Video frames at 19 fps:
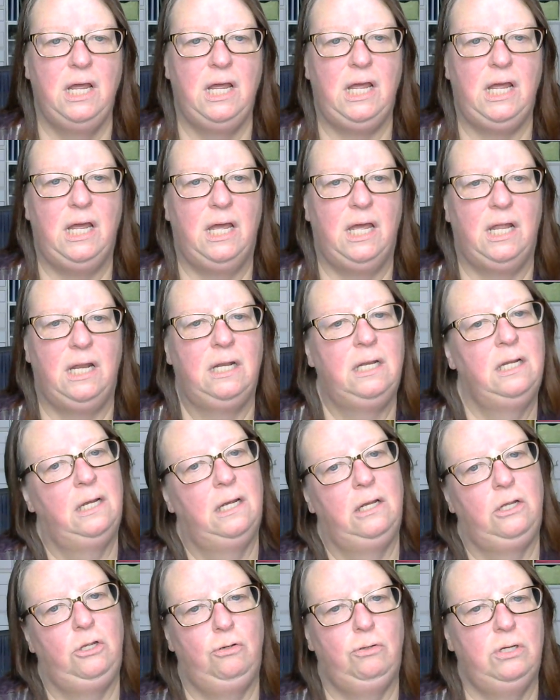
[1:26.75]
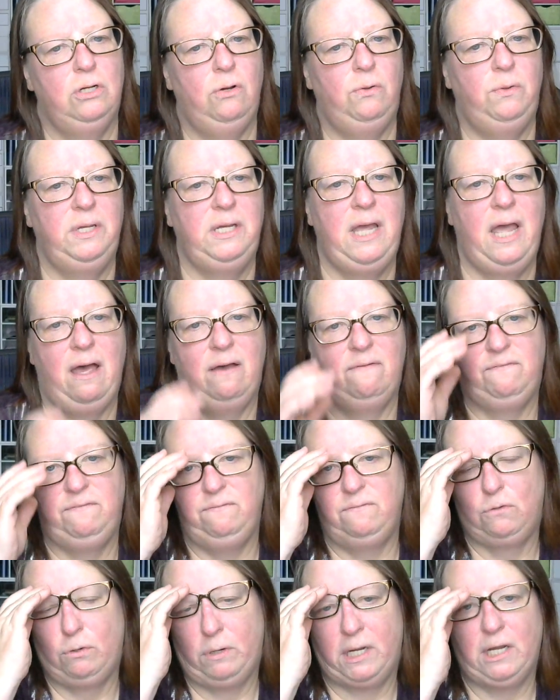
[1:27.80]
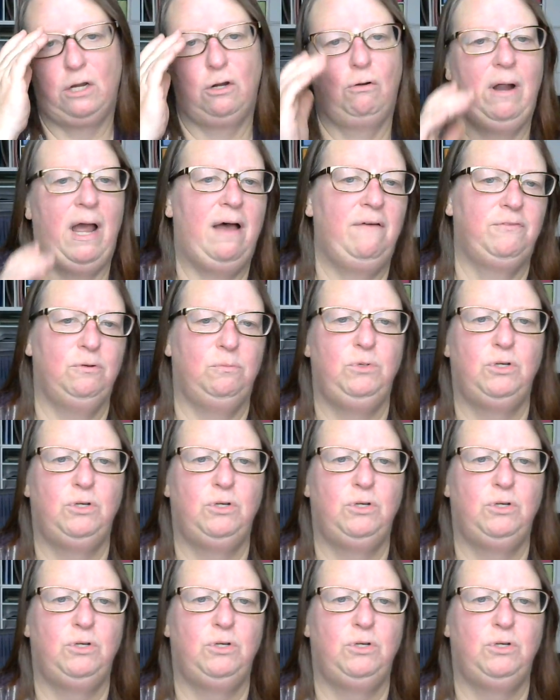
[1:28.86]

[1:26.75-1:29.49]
and you can only have Cricut Craft Room.